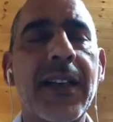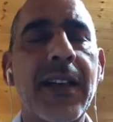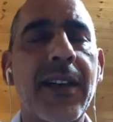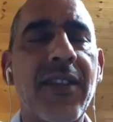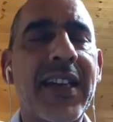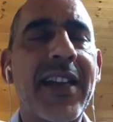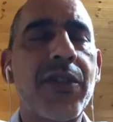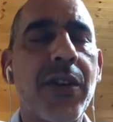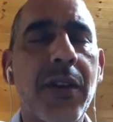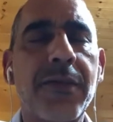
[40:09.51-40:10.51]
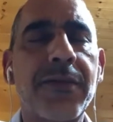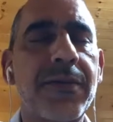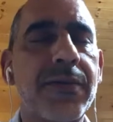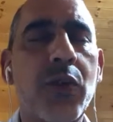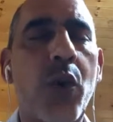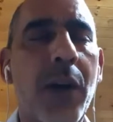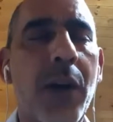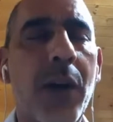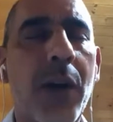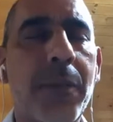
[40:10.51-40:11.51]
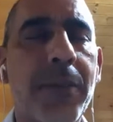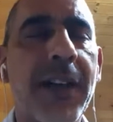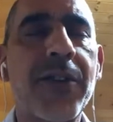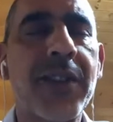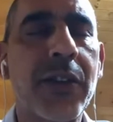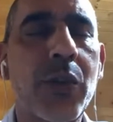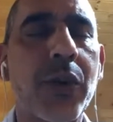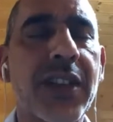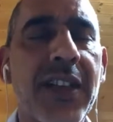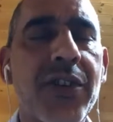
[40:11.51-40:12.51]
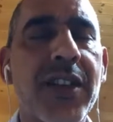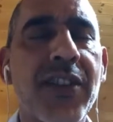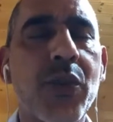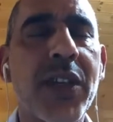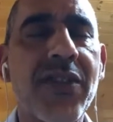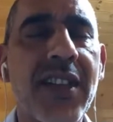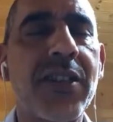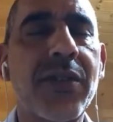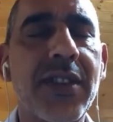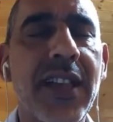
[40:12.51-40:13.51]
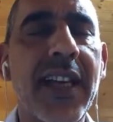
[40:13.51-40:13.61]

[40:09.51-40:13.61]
The nature of cooperation and coordination as we see it today,